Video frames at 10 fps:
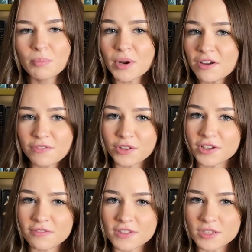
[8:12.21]
but I fully
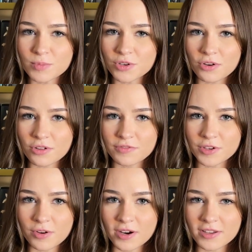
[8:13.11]
give this book all of
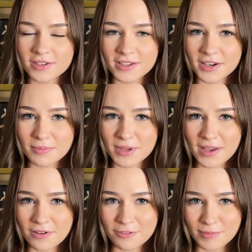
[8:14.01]
the credit to getting me
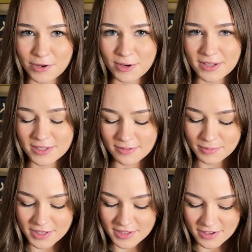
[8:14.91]
out of my reading
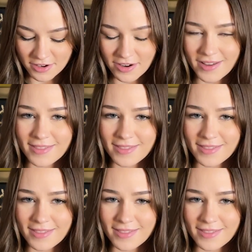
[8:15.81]
slump this year,